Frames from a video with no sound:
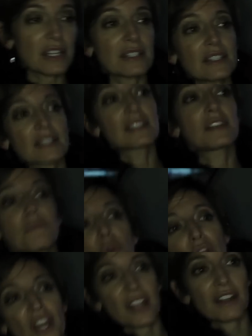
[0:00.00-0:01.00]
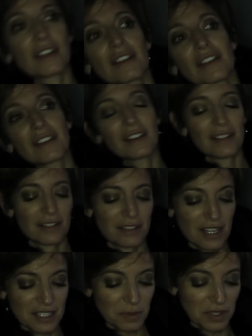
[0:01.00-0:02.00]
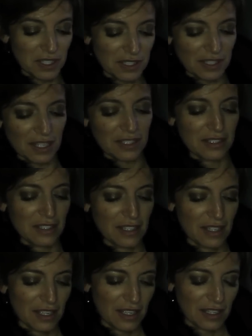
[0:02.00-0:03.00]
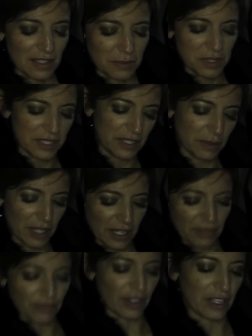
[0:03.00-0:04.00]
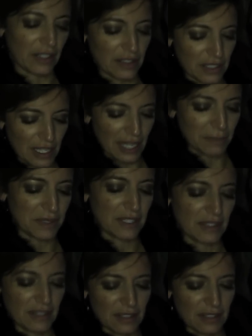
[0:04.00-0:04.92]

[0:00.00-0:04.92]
at 6 in the morning. In the morning? That's what this says. Ah. Let me see what I can find on the times